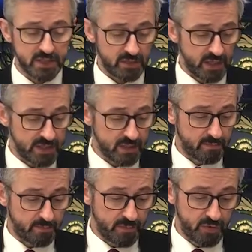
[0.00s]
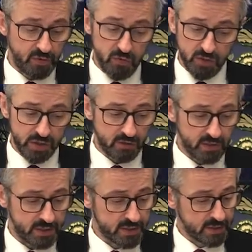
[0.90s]
So that is a huge
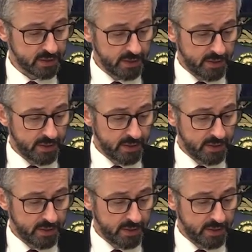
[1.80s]
increase.